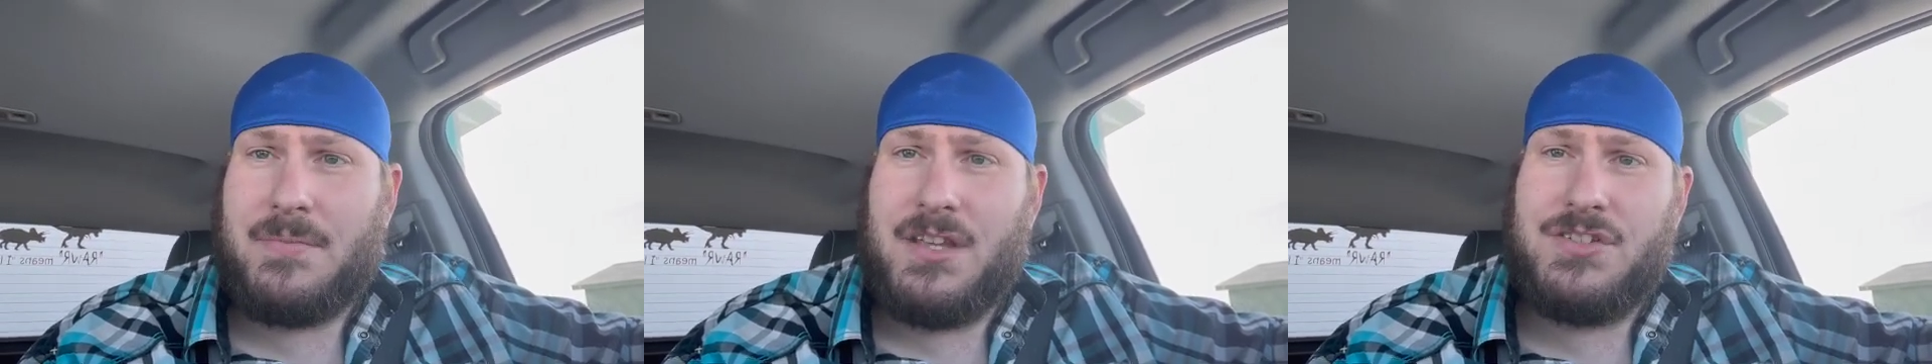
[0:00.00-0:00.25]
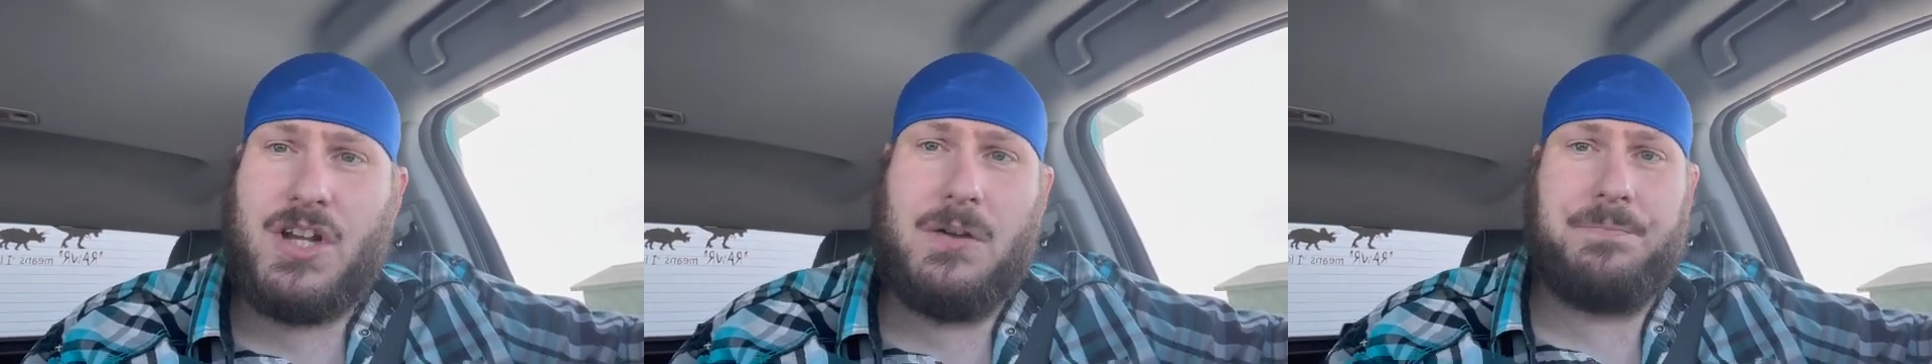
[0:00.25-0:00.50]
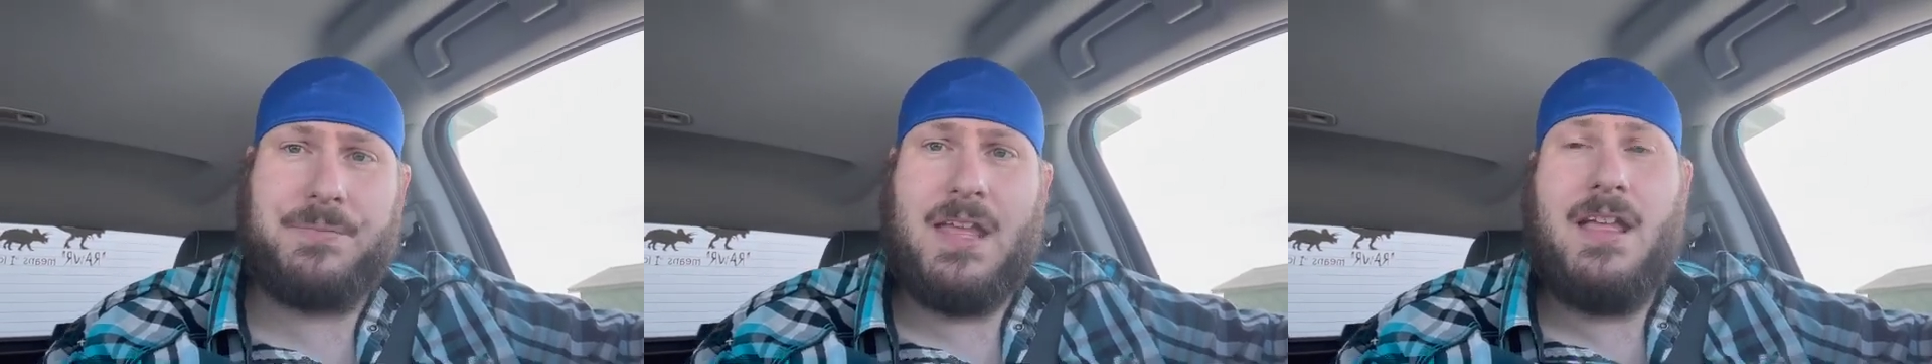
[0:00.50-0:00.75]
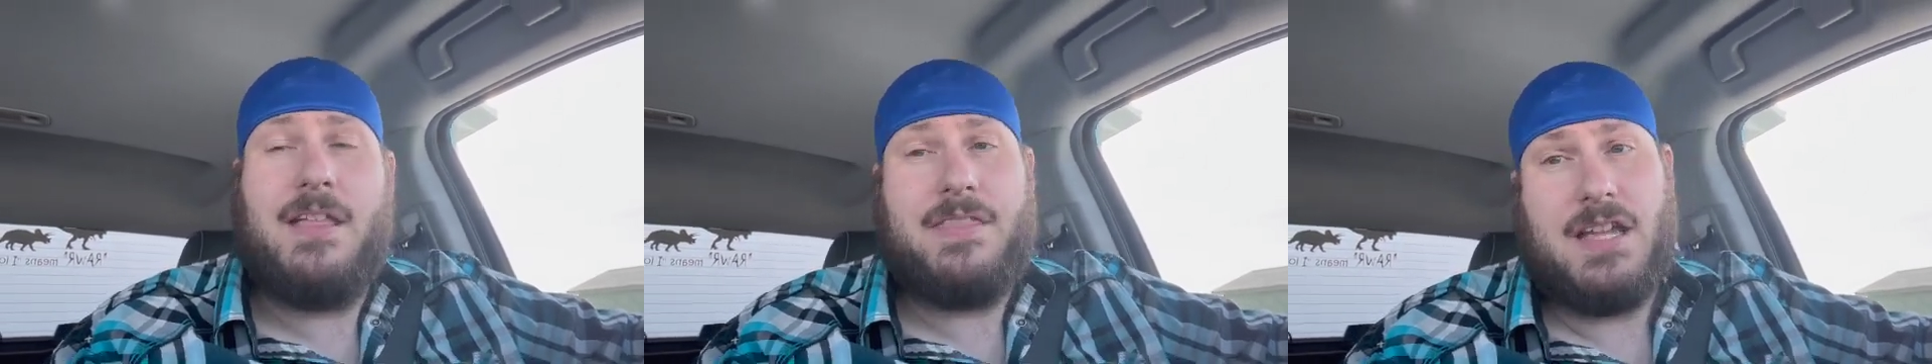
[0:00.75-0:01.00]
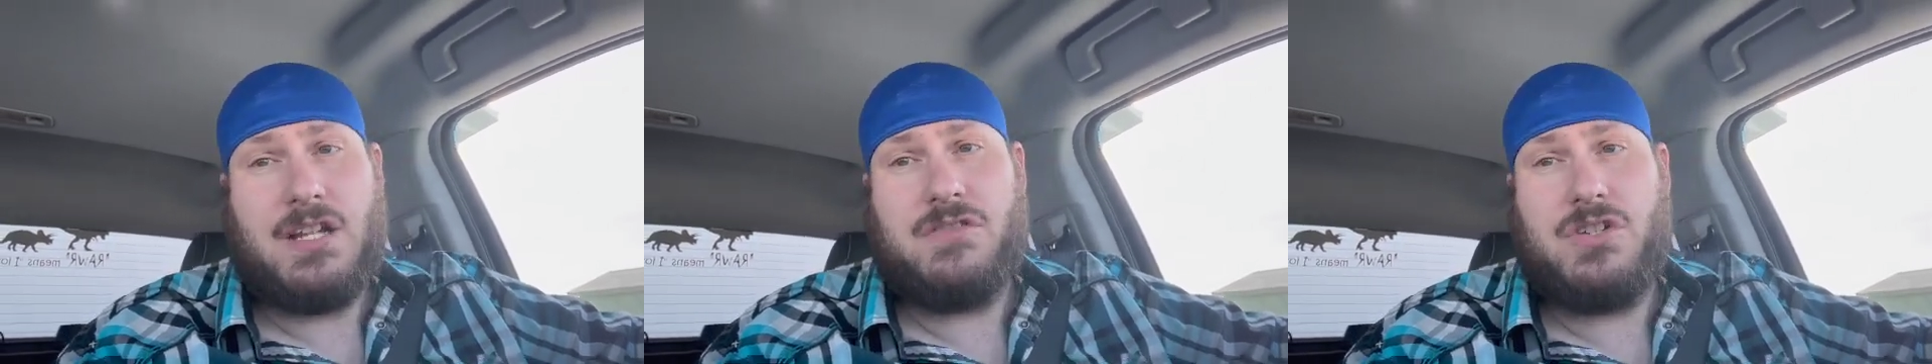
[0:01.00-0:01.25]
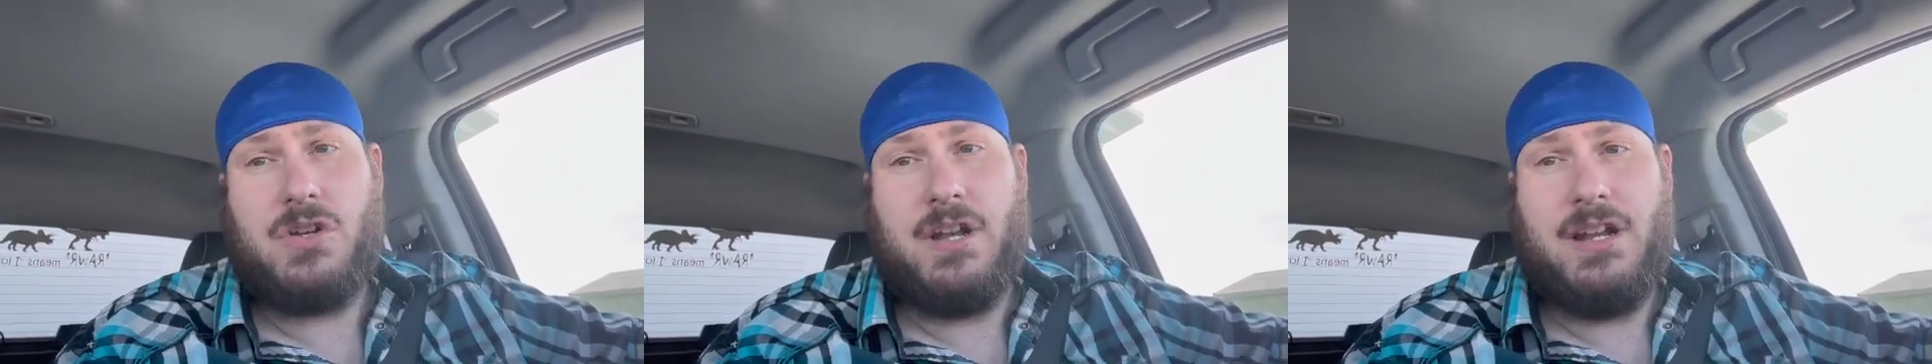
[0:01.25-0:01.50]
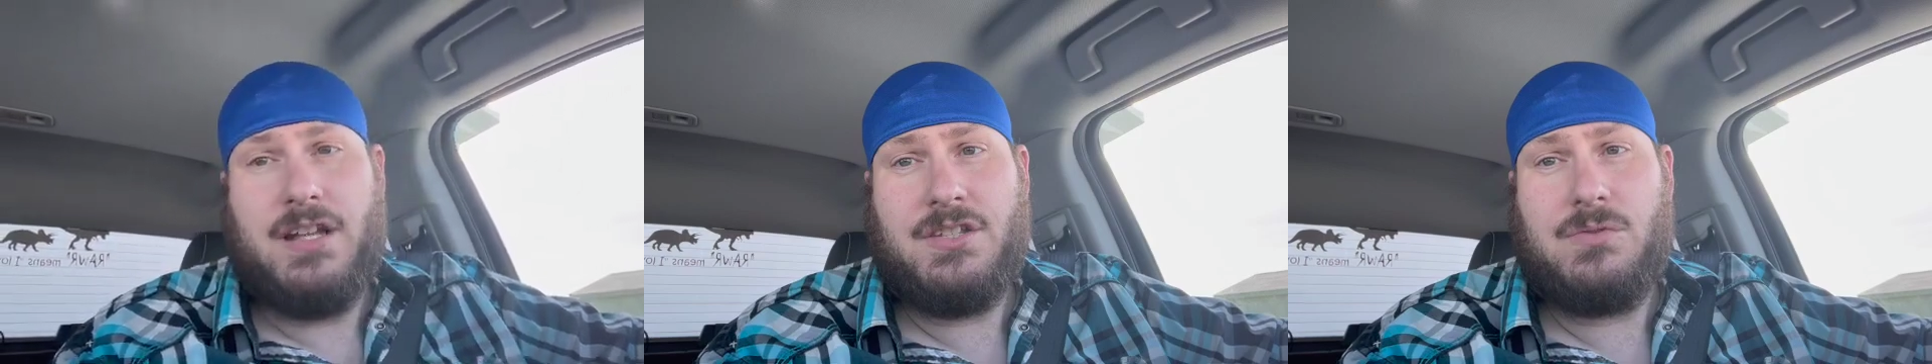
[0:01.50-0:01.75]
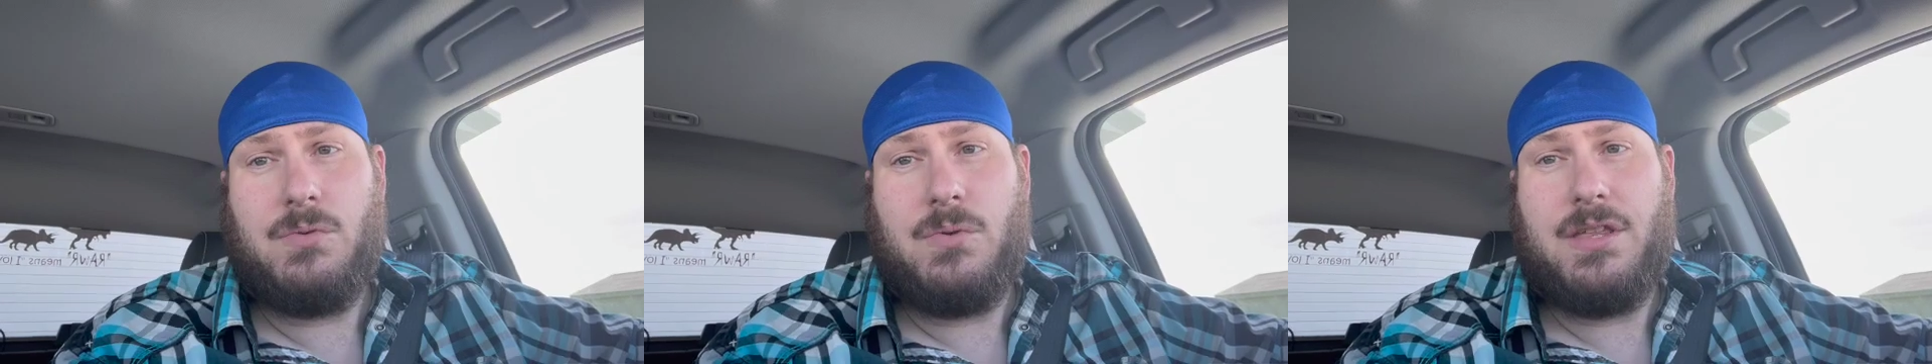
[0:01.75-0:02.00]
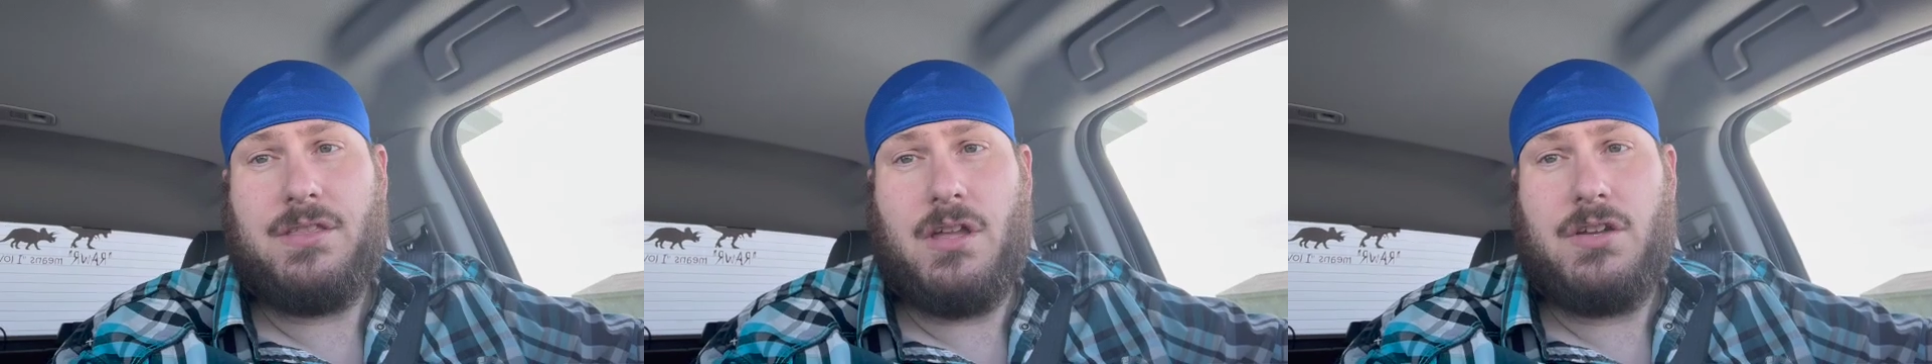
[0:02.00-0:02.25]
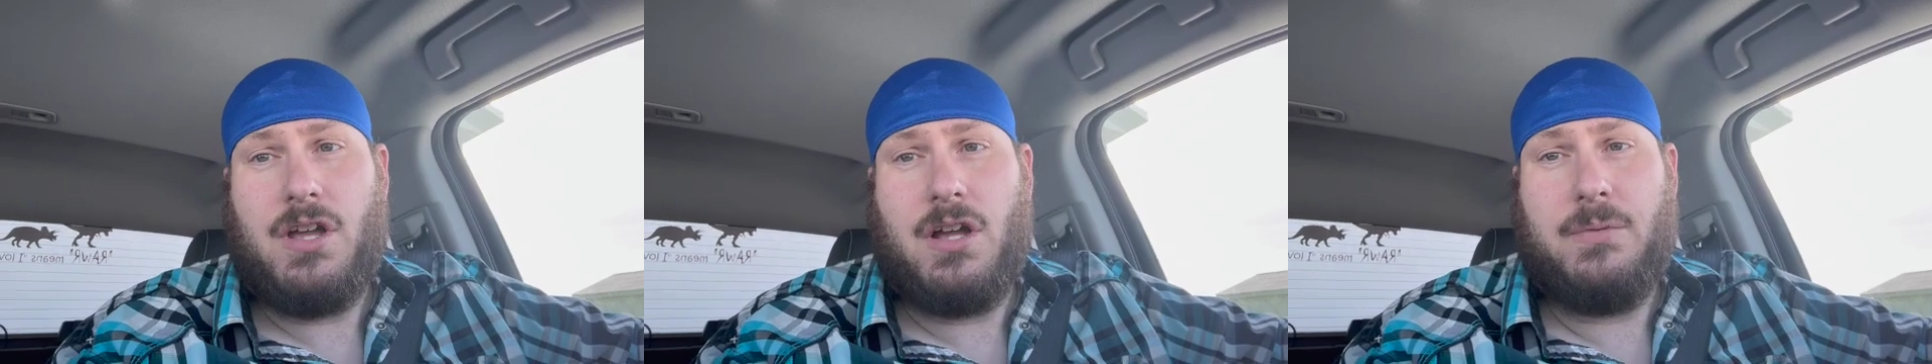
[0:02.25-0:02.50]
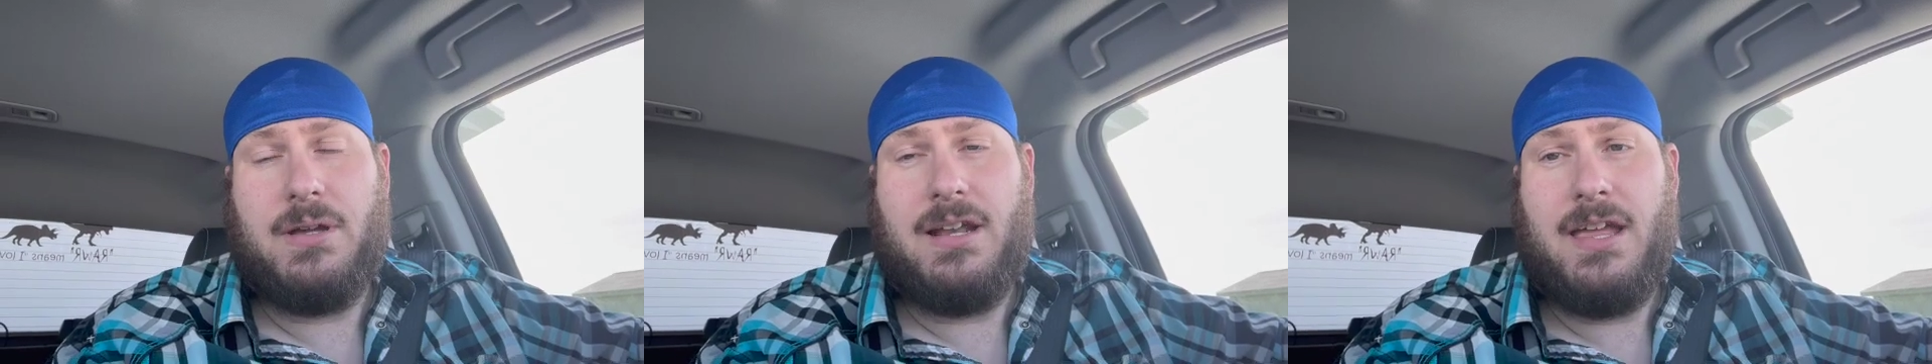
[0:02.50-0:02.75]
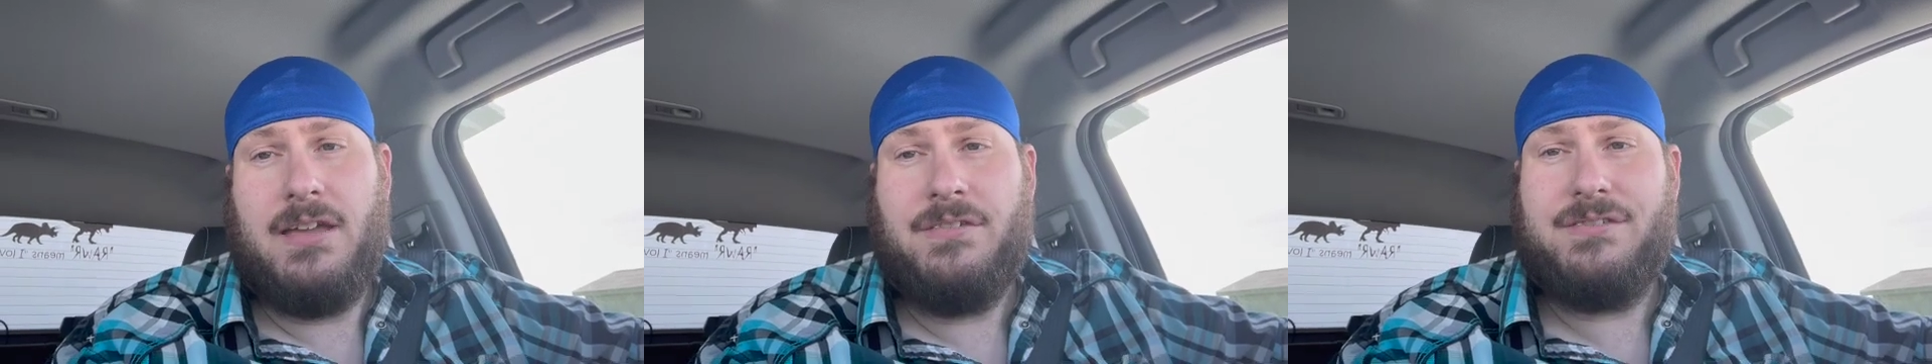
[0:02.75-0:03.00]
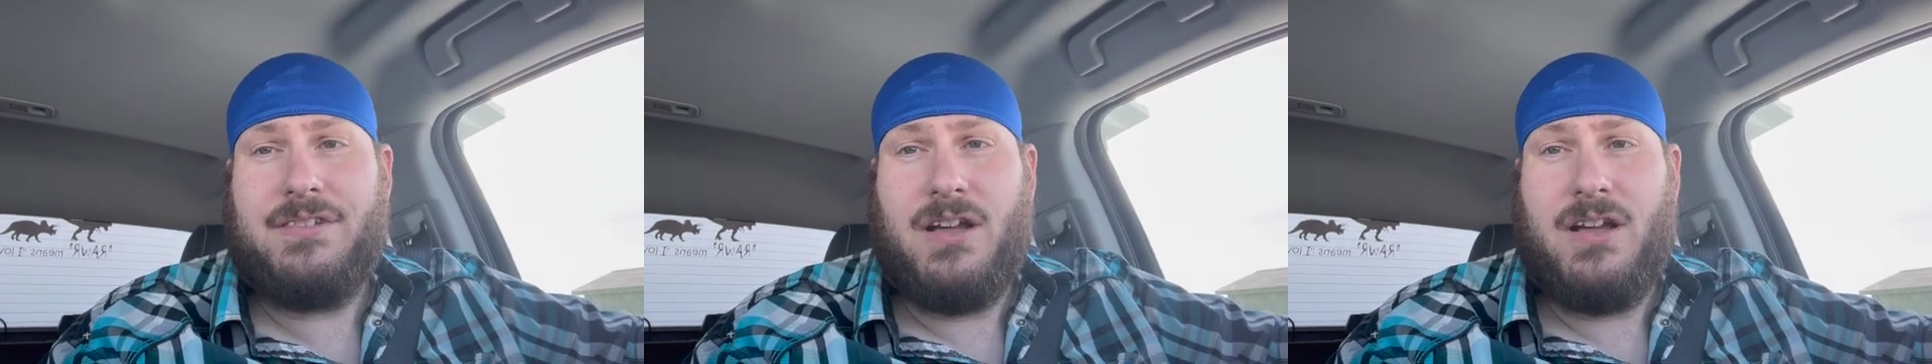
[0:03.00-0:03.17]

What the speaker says: So thanks for joining us with Dogwood Life.